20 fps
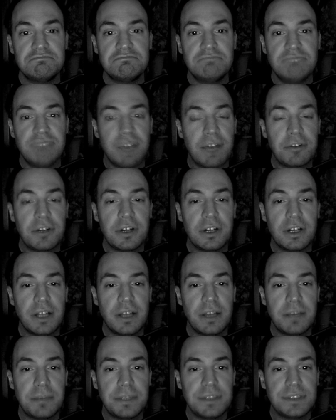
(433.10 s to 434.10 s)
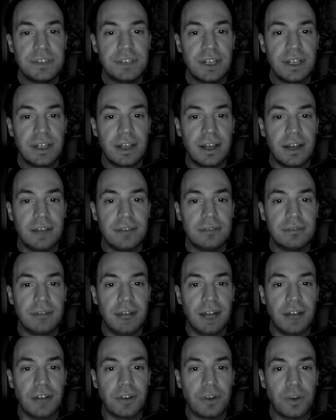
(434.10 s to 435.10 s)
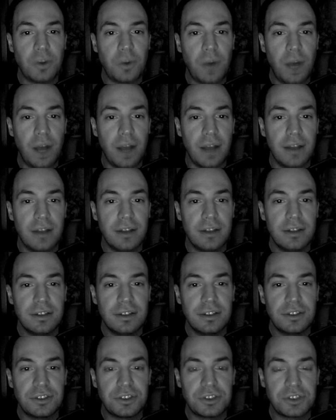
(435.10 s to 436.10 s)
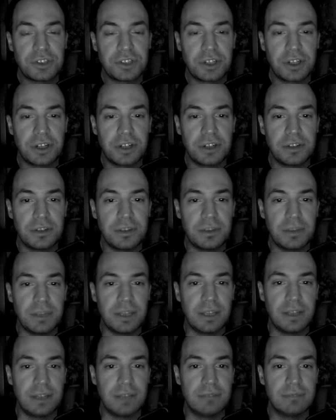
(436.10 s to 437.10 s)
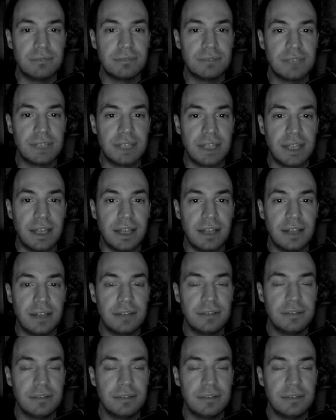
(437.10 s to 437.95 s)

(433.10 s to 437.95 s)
Never heard anybody say that. I don't know why. It just occurred to me today.